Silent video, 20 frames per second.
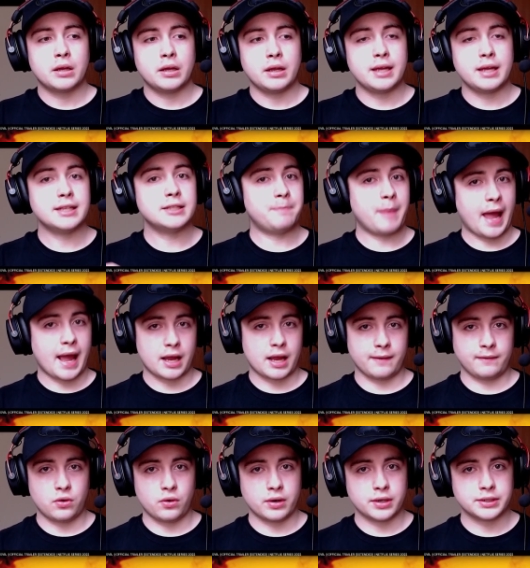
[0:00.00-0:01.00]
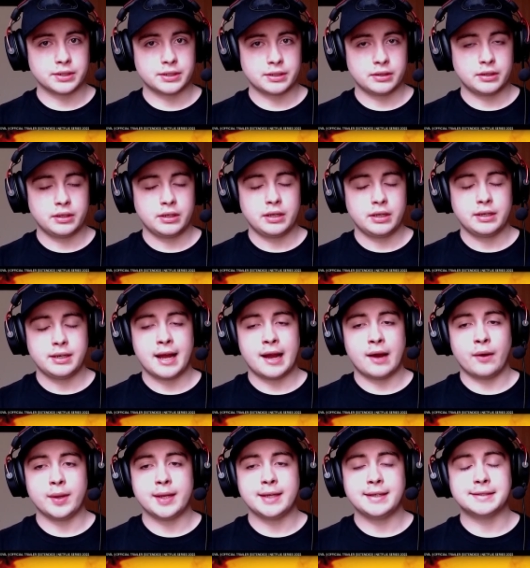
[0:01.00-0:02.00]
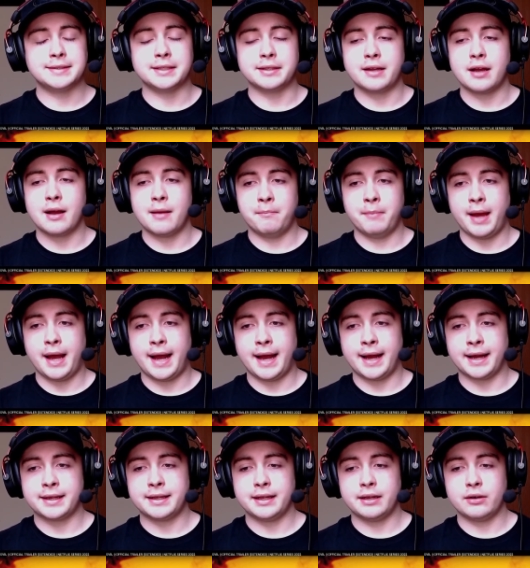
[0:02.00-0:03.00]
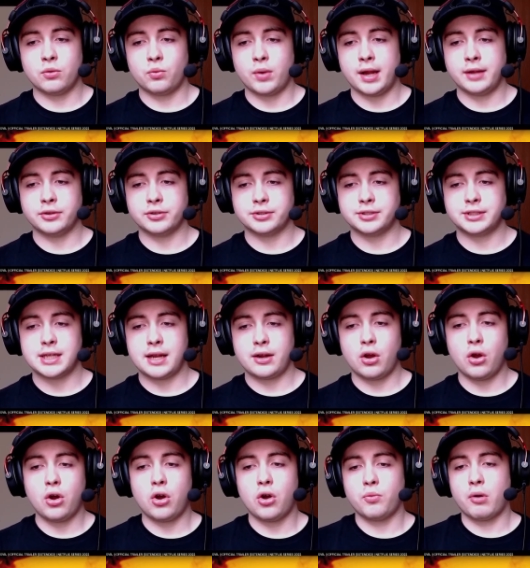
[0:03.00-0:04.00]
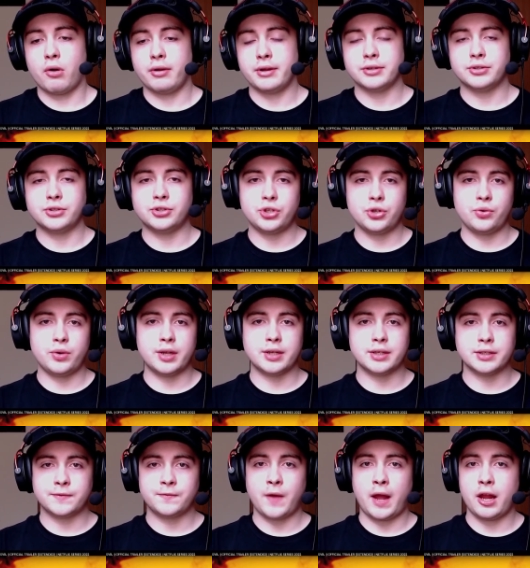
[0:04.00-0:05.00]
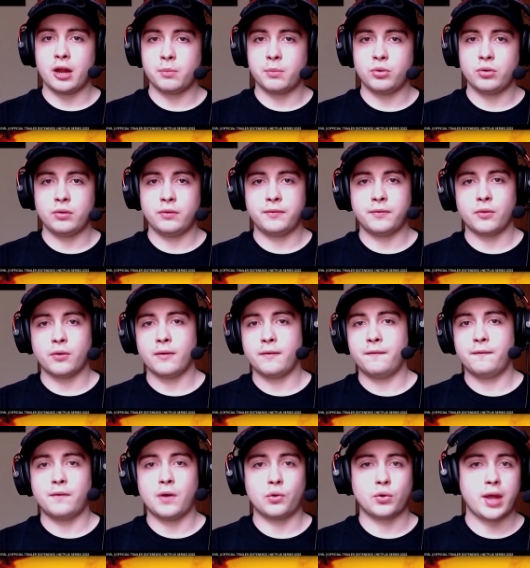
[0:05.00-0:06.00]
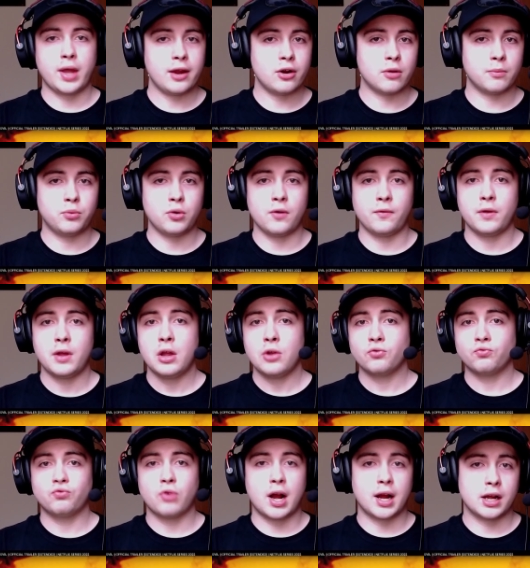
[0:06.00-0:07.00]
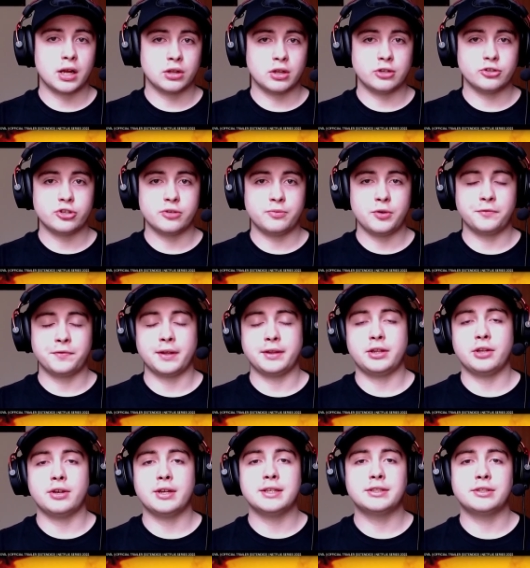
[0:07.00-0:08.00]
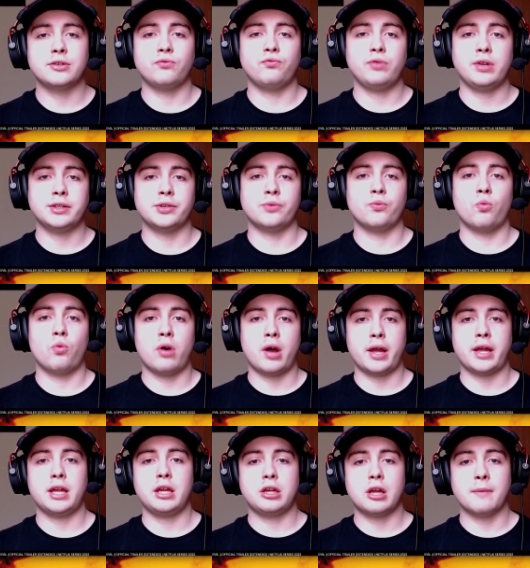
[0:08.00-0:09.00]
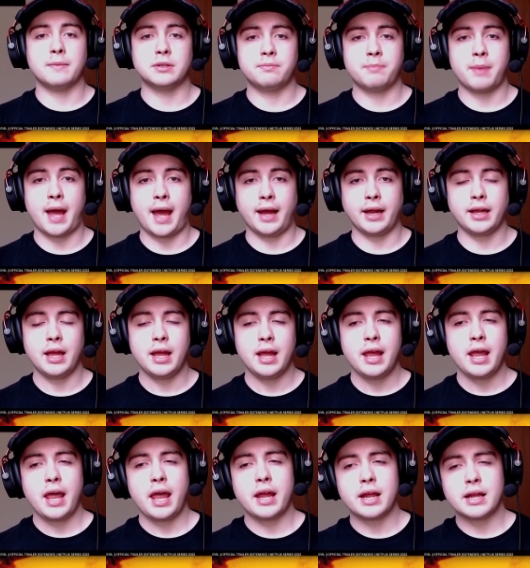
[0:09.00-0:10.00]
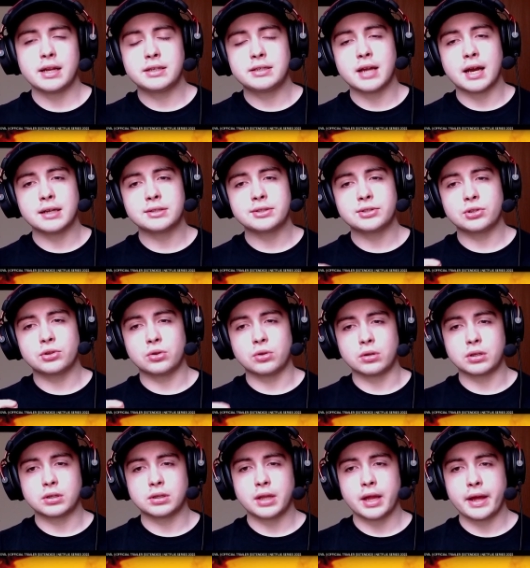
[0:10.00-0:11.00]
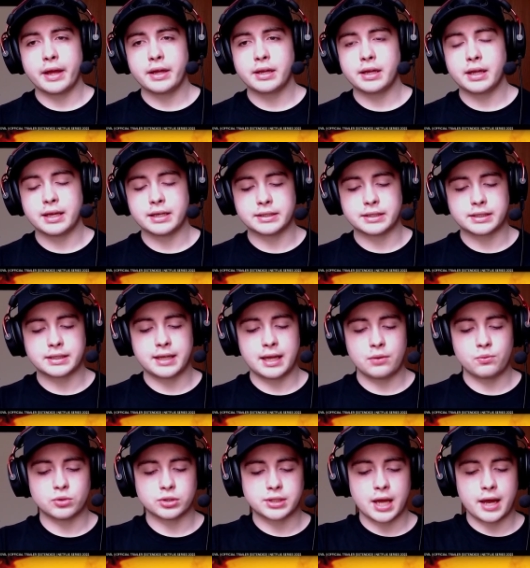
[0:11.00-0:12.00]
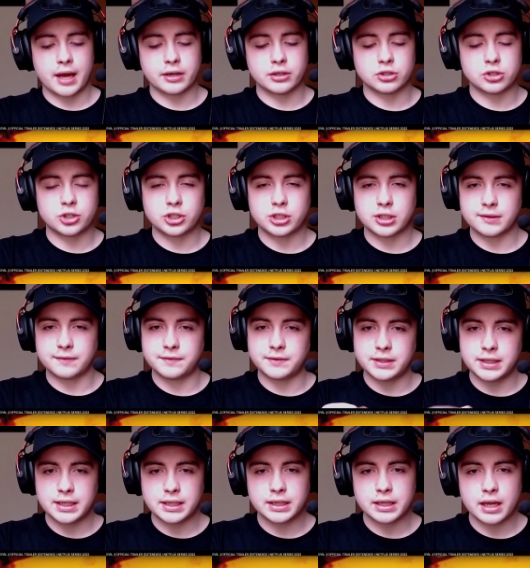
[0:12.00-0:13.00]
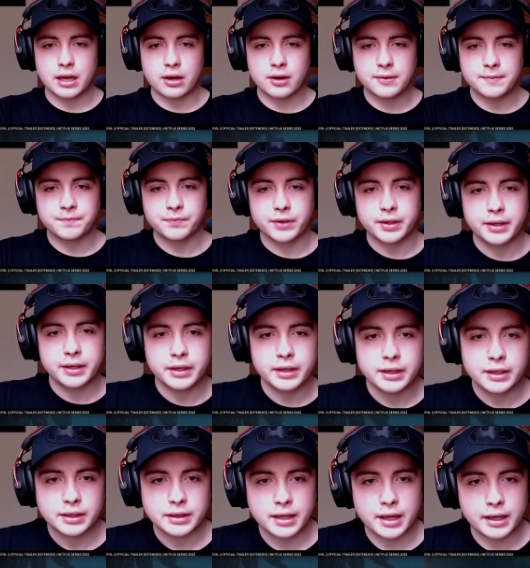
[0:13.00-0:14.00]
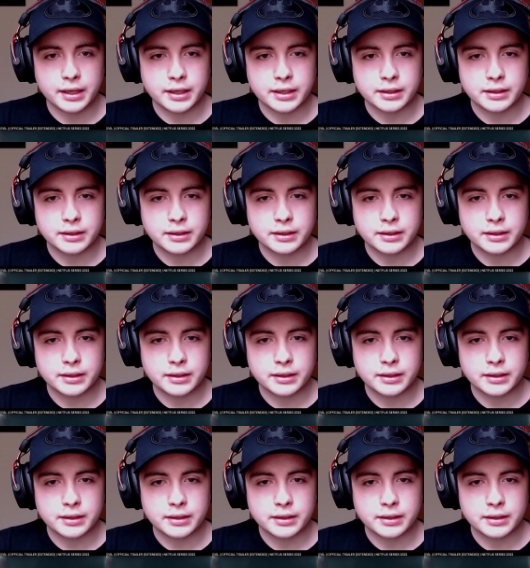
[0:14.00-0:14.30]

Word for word: is back of course, now he doesn't come back in a way they're saying, "Oh, well, his suit is fireproof or volcano-proof, rocket launcher-proof." Like there is a reason why he comes back, and it does look like his skin was kind of shifting there. Like